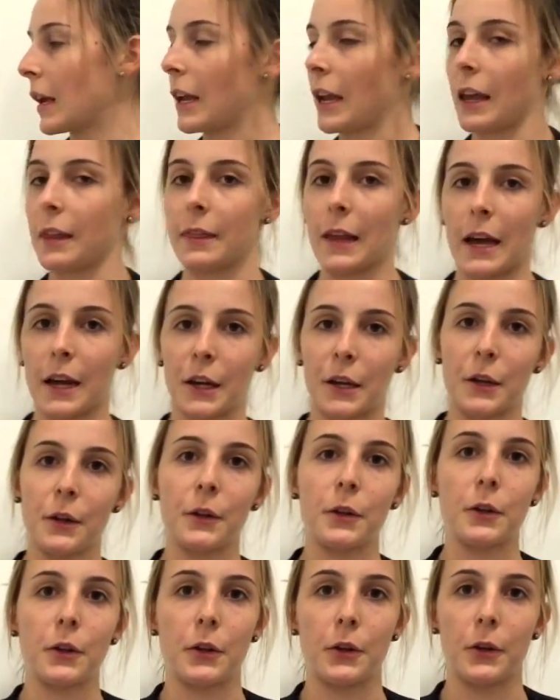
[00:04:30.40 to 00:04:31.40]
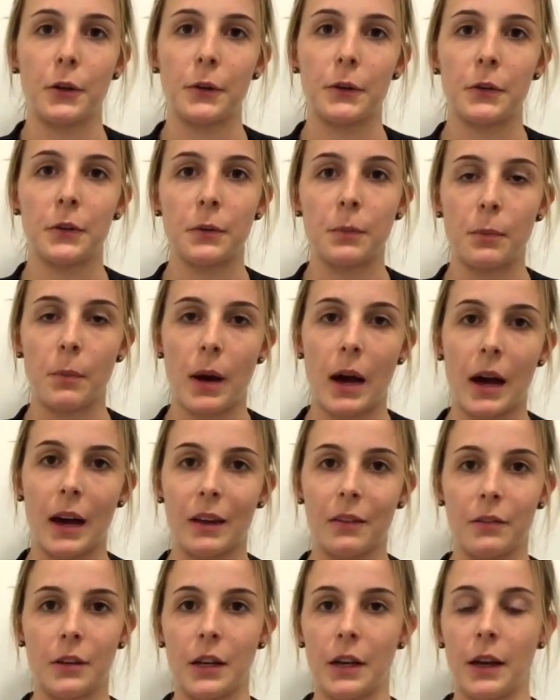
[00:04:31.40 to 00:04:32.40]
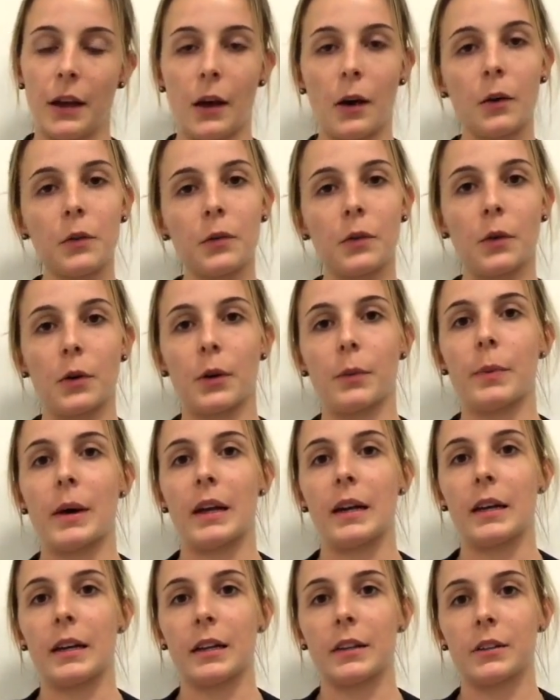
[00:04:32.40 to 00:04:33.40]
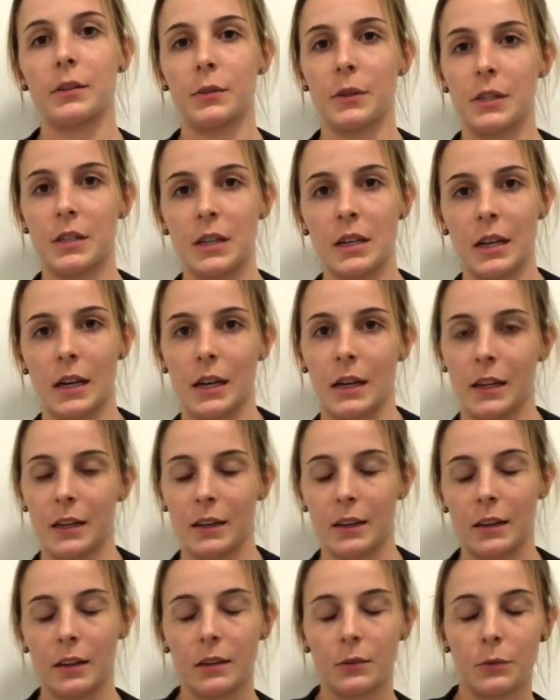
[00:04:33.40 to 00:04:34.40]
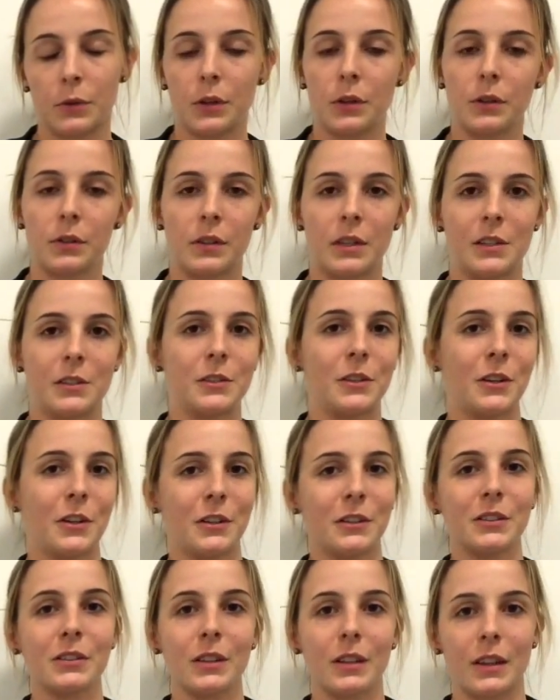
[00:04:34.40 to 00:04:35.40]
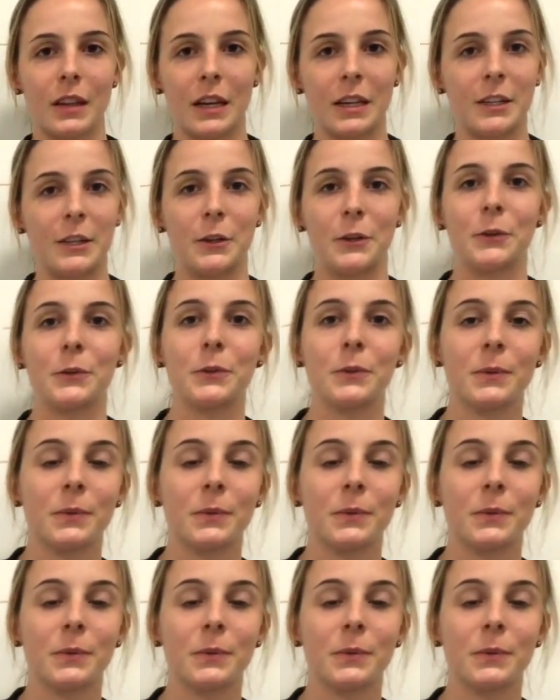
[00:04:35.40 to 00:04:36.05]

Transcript: And that concludes my video for Benedict's reagent and reducing sugars. Thank you.